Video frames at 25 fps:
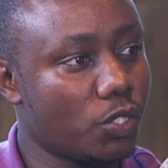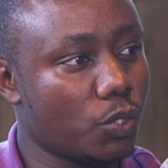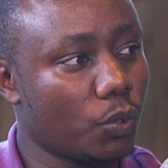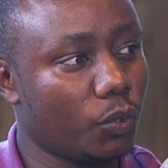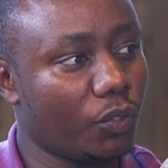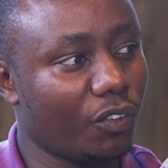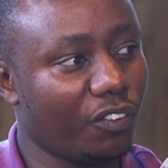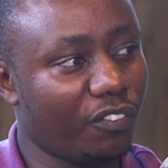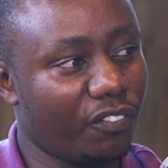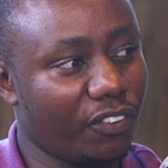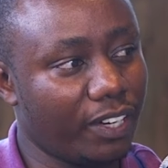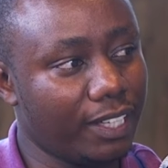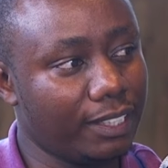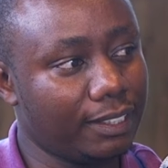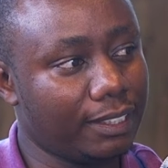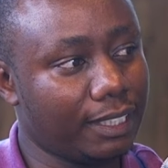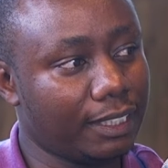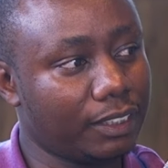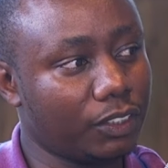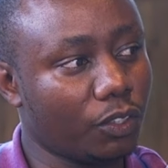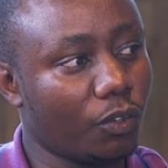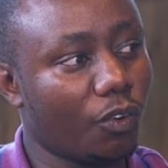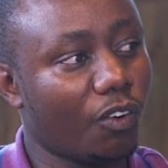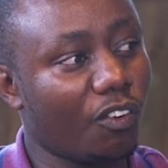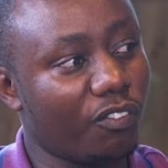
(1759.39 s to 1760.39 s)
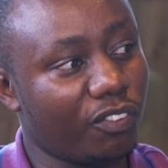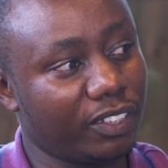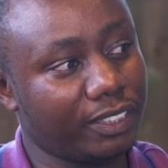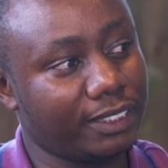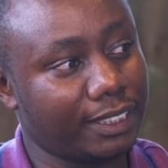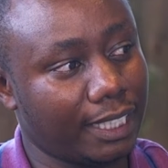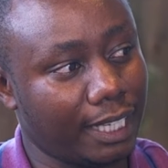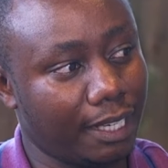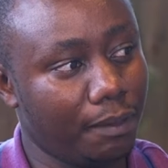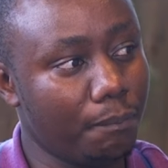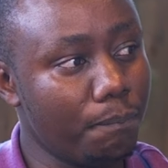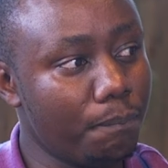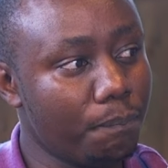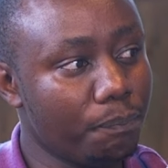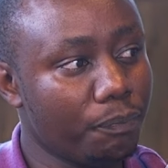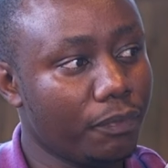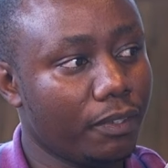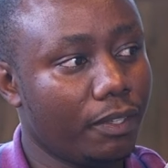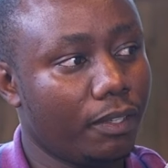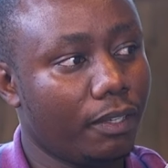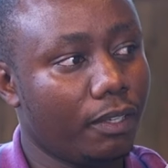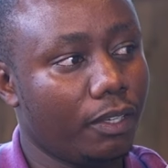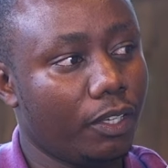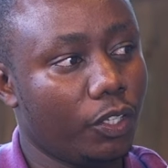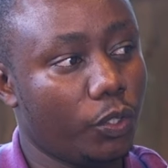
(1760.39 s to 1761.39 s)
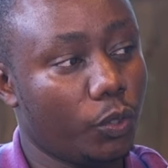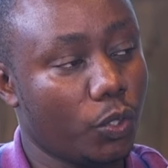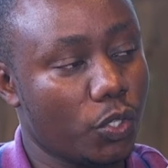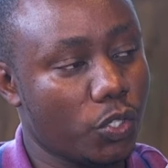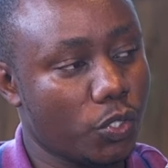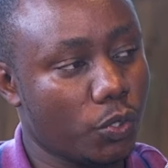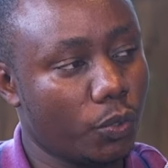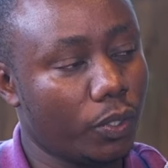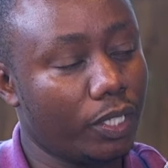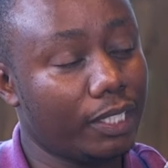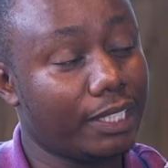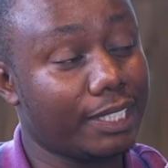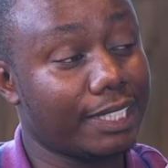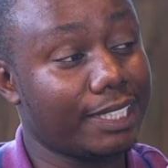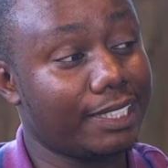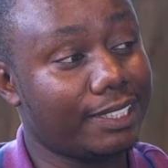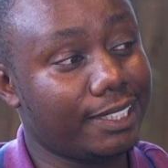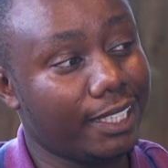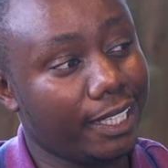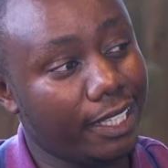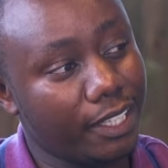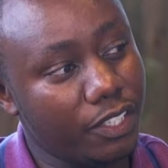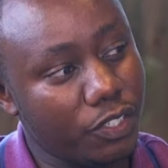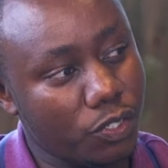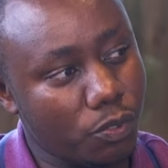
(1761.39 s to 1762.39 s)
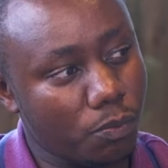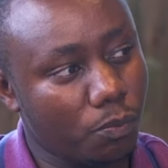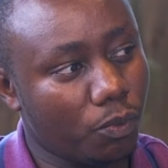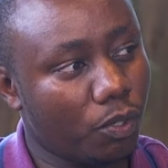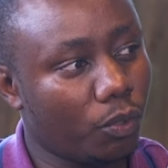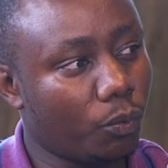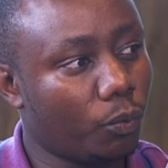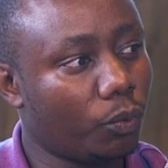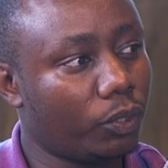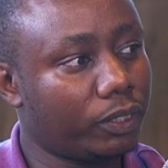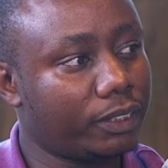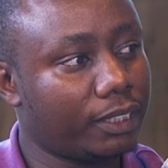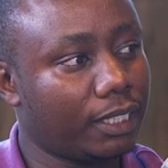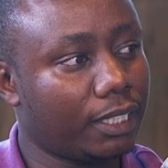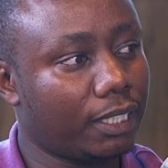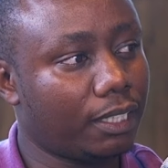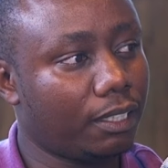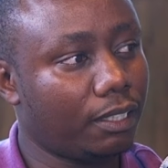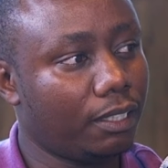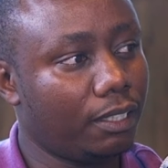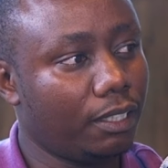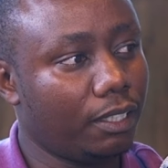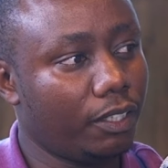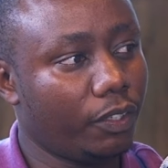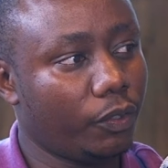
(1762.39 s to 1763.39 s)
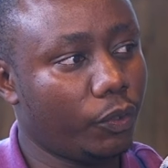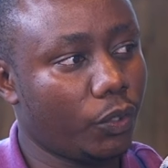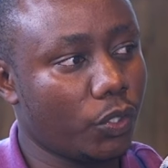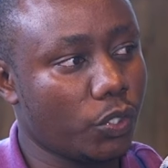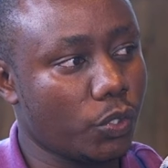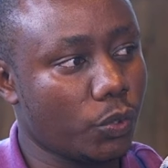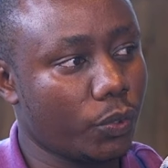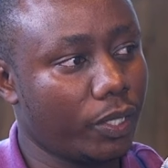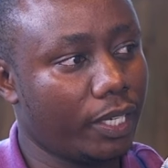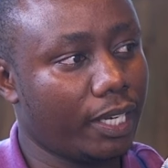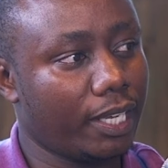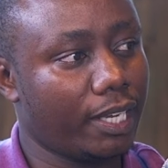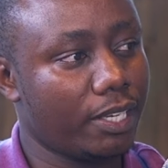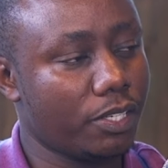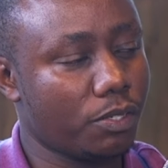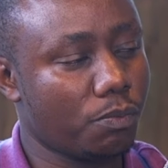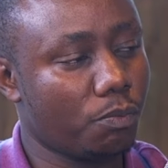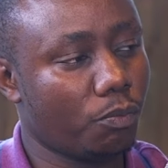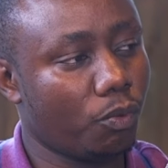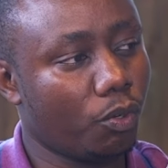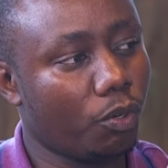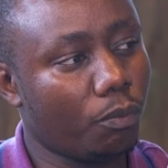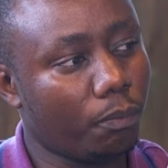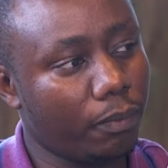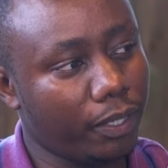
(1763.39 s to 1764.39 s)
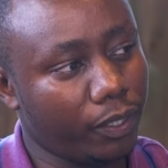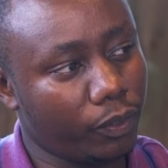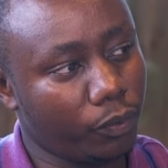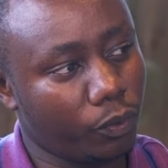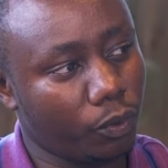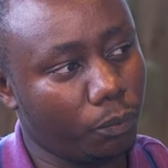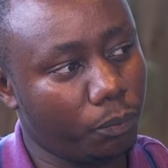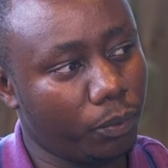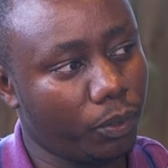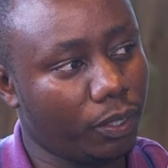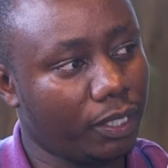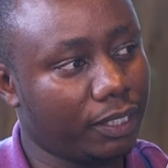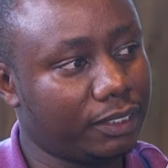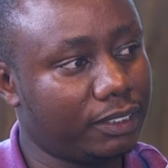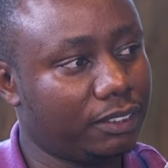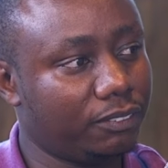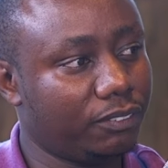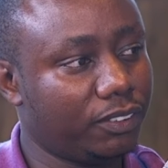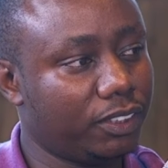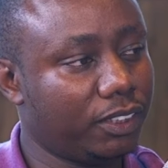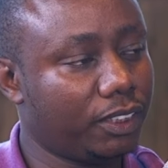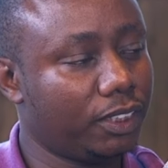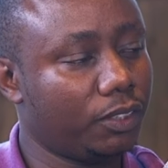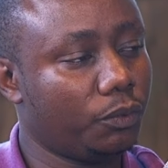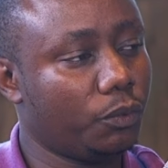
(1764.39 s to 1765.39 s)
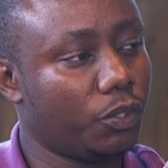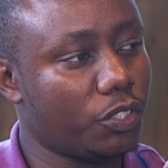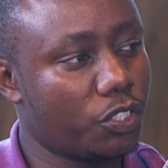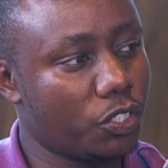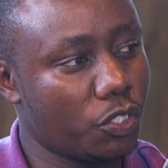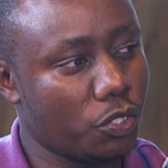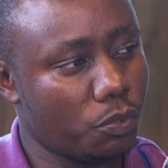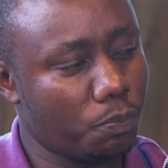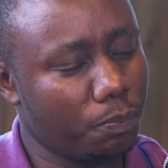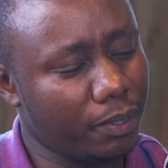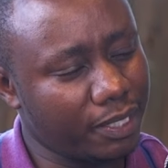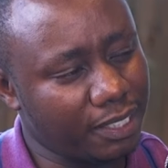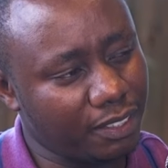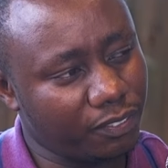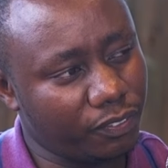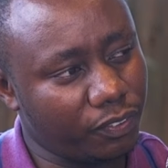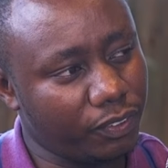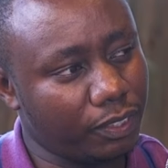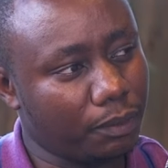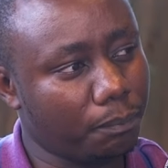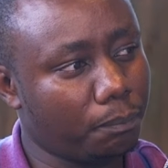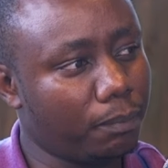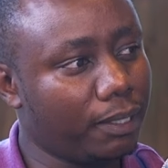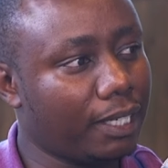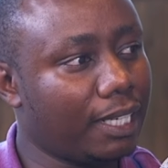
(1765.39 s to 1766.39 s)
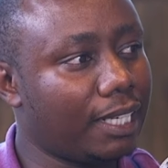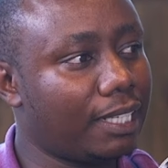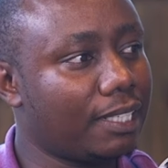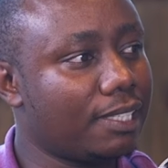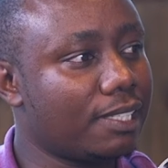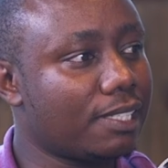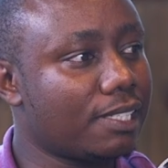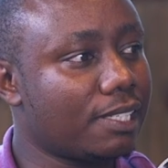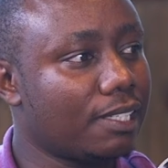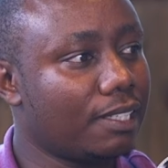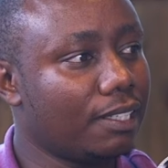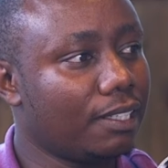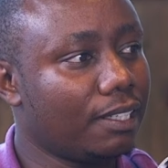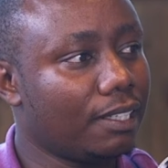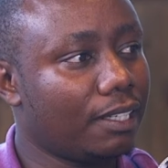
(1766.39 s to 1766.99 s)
So you find that over time, your soil retains more water, your soil has more microbial activity, which is better for the plants.